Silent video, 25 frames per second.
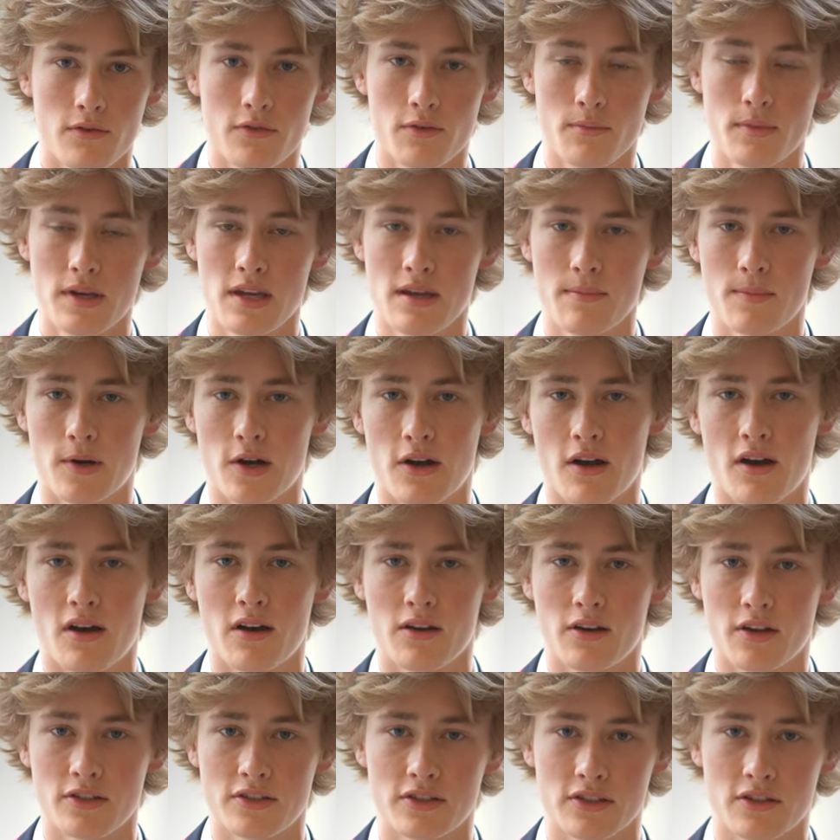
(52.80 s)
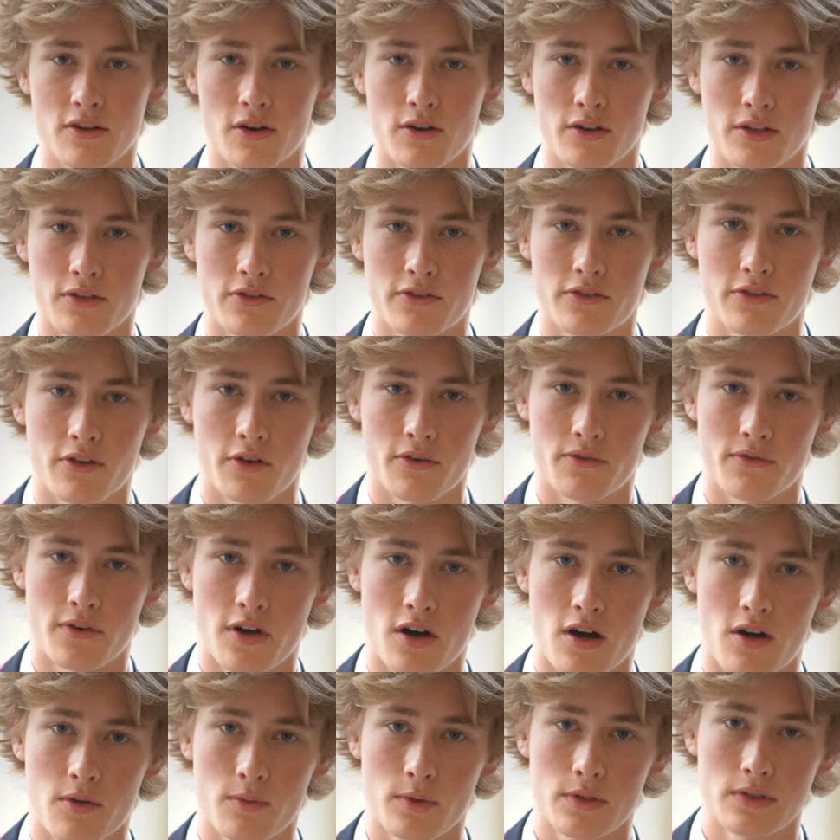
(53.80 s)
For me, my highlight at college so
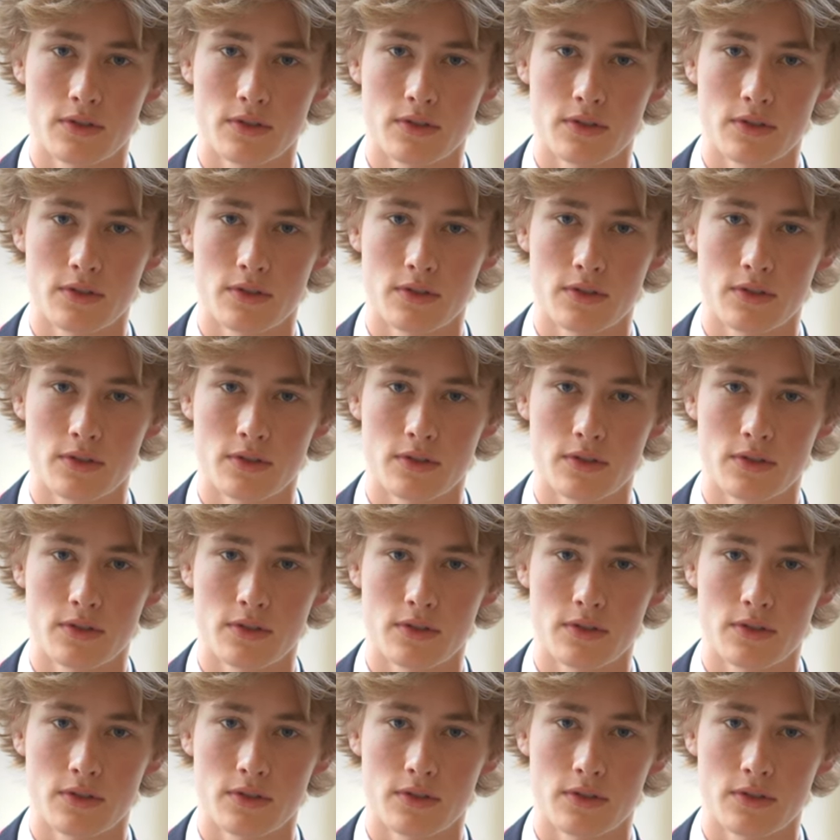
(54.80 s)
far